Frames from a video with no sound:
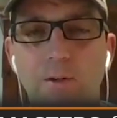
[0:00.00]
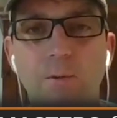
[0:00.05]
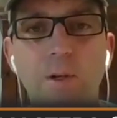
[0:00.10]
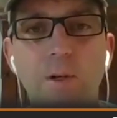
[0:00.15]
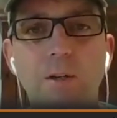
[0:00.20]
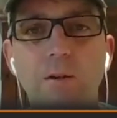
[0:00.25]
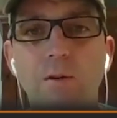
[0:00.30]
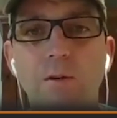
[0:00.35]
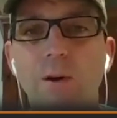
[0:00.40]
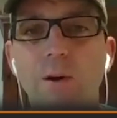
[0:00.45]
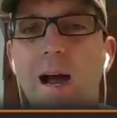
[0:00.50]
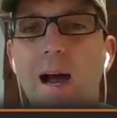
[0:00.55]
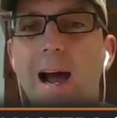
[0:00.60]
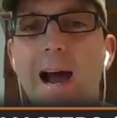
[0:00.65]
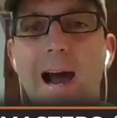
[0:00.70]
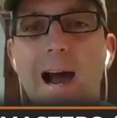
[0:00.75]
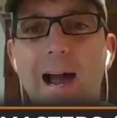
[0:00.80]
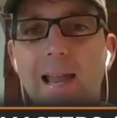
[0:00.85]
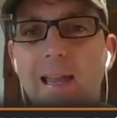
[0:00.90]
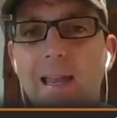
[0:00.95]
We do
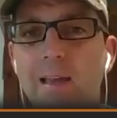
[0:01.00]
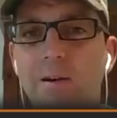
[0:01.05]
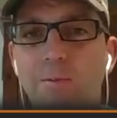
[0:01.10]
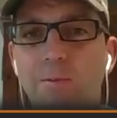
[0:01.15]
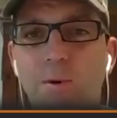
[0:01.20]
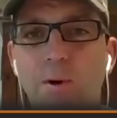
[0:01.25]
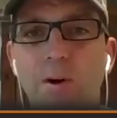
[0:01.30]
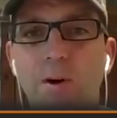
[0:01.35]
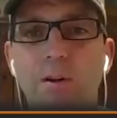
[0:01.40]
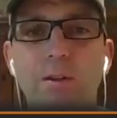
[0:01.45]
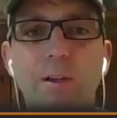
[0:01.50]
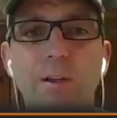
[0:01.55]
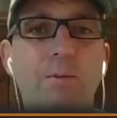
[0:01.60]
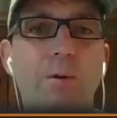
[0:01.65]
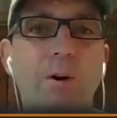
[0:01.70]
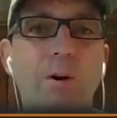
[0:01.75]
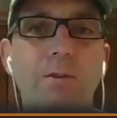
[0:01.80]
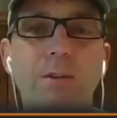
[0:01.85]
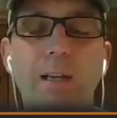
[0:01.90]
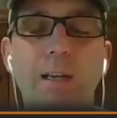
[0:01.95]
high-end work that
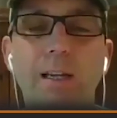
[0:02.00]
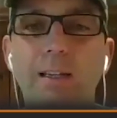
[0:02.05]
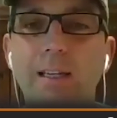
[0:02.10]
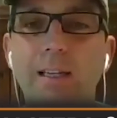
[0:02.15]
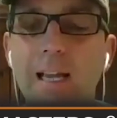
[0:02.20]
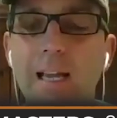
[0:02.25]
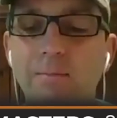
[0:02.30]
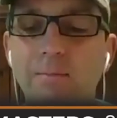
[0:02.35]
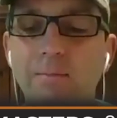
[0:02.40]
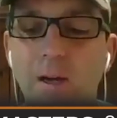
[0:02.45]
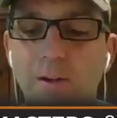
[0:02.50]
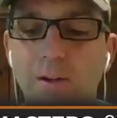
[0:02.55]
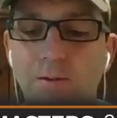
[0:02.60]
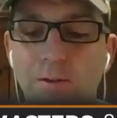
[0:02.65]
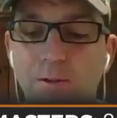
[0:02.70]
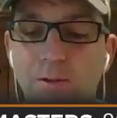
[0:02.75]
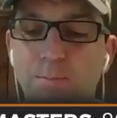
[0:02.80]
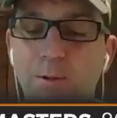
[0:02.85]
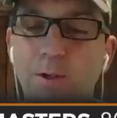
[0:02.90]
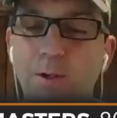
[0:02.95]
works like
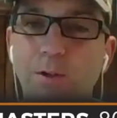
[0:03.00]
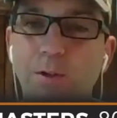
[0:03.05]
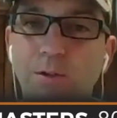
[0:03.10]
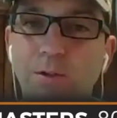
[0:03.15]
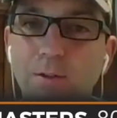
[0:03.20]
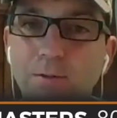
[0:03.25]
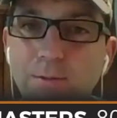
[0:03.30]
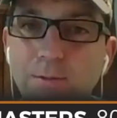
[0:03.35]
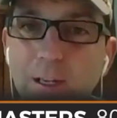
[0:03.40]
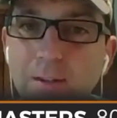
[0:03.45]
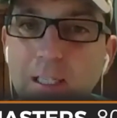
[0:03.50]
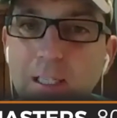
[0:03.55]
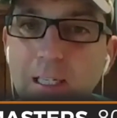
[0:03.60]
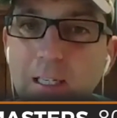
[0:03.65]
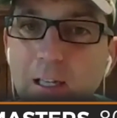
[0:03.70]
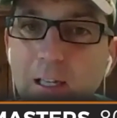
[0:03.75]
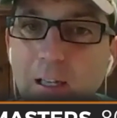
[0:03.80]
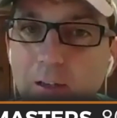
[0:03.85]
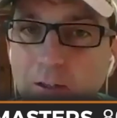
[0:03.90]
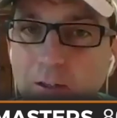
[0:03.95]
gangbusters, produces
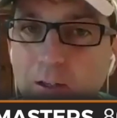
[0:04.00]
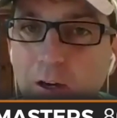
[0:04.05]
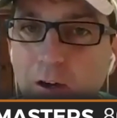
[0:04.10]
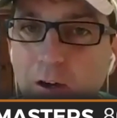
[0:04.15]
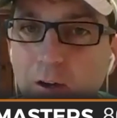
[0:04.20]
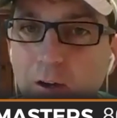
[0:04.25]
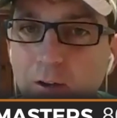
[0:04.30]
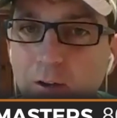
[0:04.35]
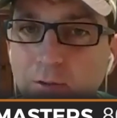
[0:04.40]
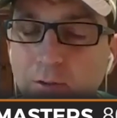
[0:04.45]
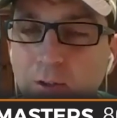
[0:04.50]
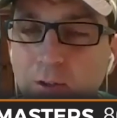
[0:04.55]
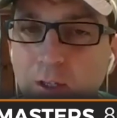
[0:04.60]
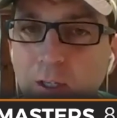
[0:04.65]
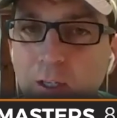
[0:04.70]
1,500 calls